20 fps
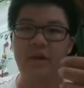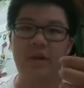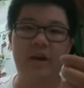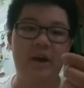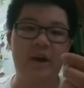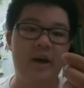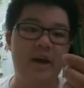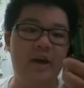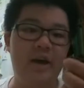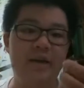
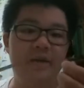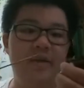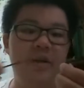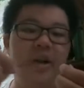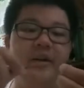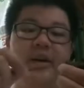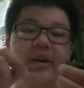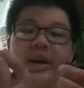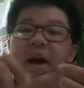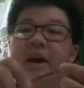and
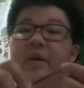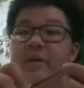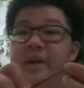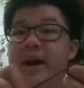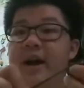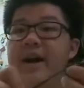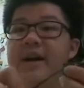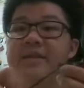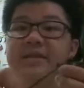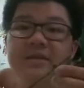not get
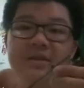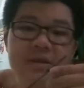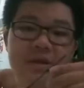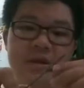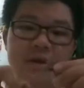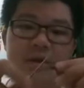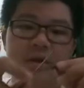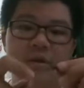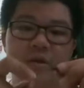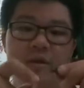outcast.
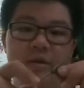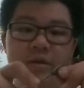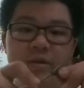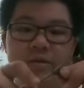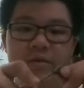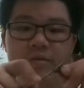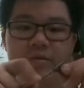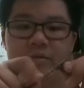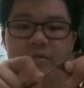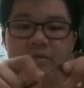
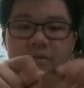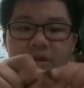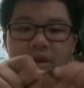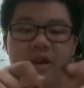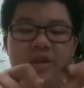And that's